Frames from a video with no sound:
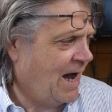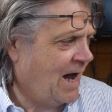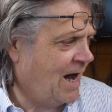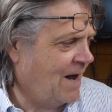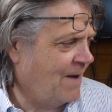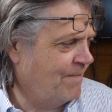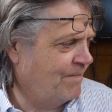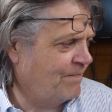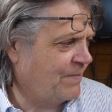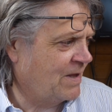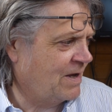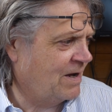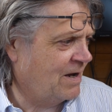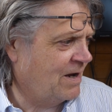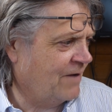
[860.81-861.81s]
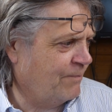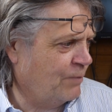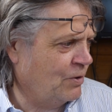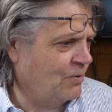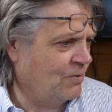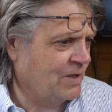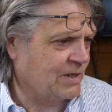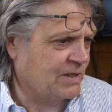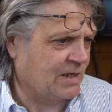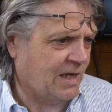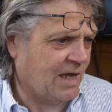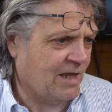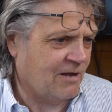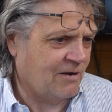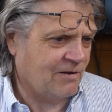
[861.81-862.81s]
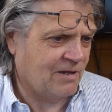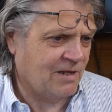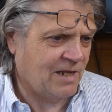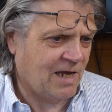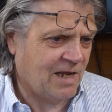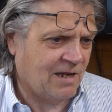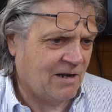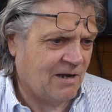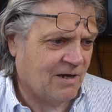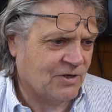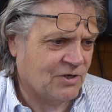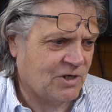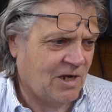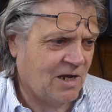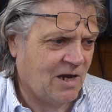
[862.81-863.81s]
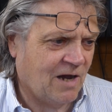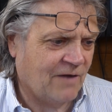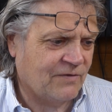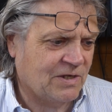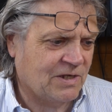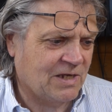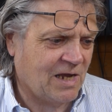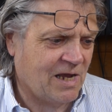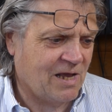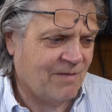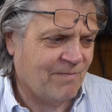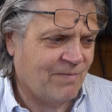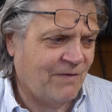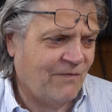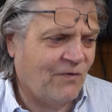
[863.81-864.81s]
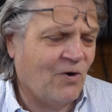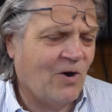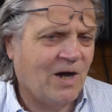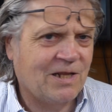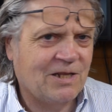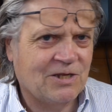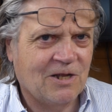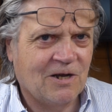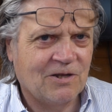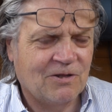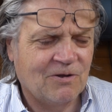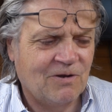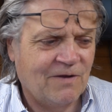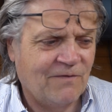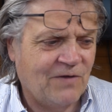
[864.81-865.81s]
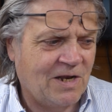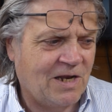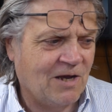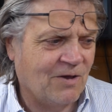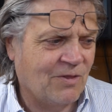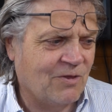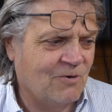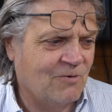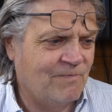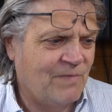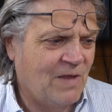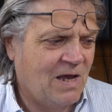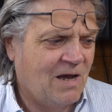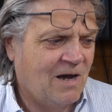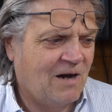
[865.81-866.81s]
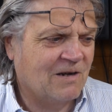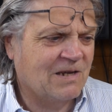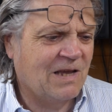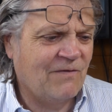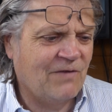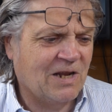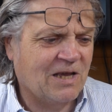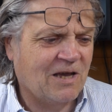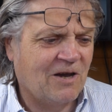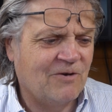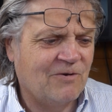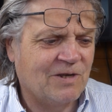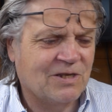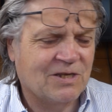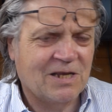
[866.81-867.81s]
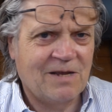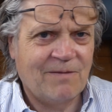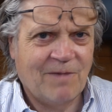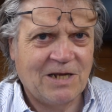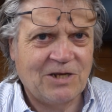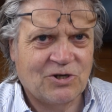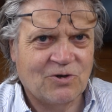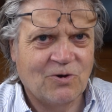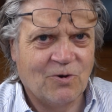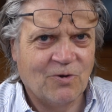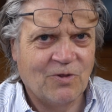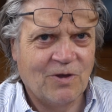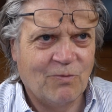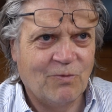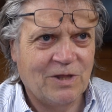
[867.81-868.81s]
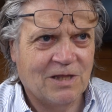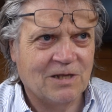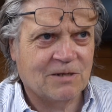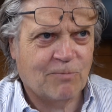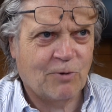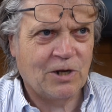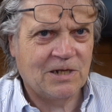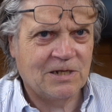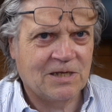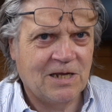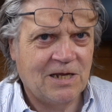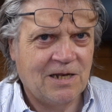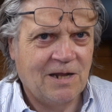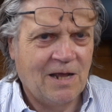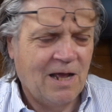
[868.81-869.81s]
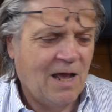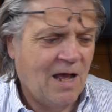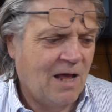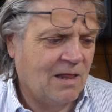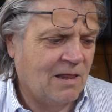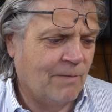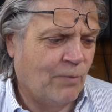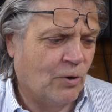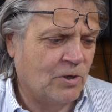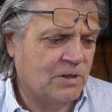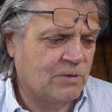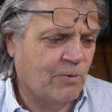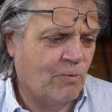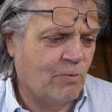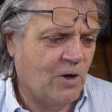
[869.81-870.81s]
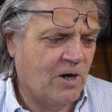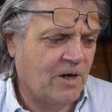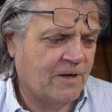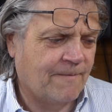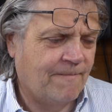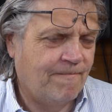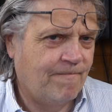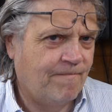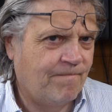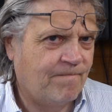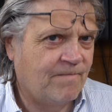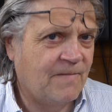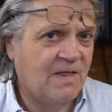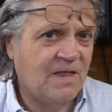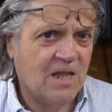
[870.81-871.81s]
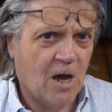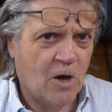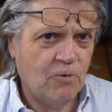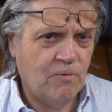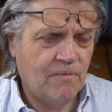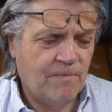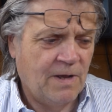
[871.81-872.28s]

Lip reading: I put all this together at the end of last year. Before I'd start doing the video, I thought I'll give it a go and make sure that with the springs in, the points will work. No.